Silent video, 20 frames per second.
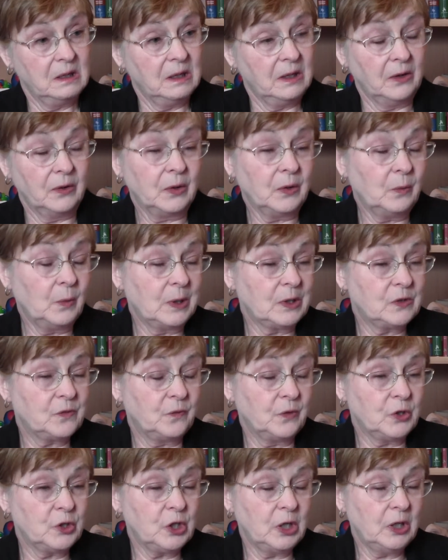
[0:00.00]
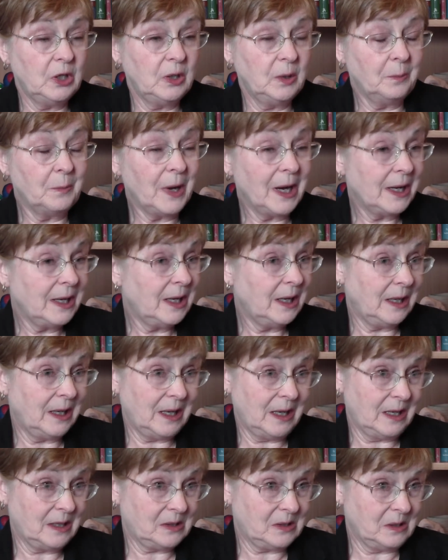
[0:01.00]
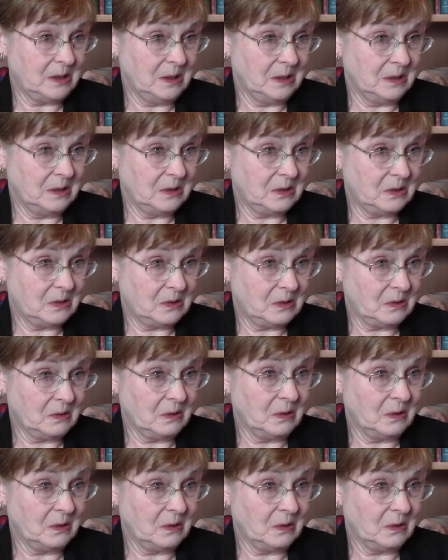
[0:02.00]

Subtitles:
Here in West Virginia, mining accidents